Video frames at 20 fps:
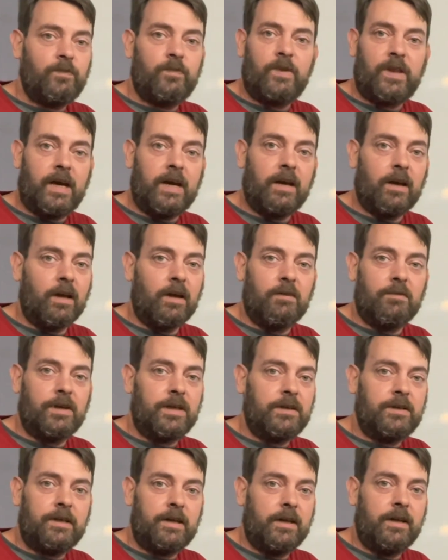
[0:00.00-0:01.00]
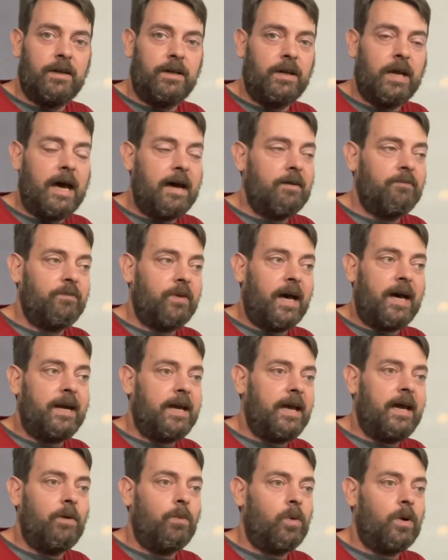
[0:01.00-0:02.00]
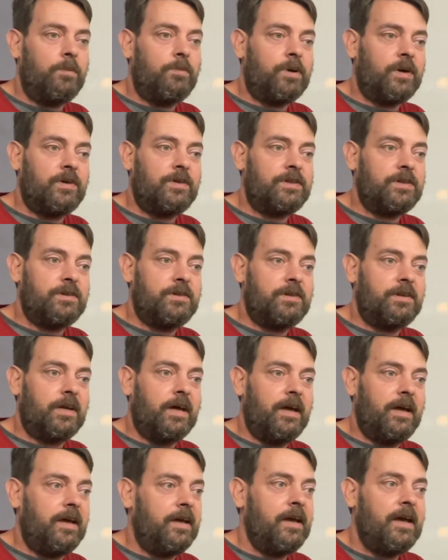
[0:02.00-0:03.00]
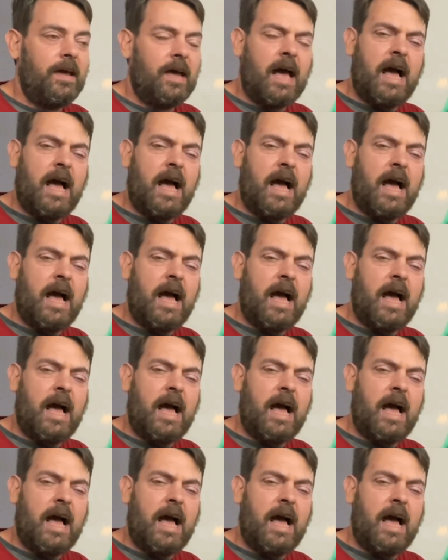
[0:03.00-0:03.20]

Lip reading: They love it. And I've not had one person say,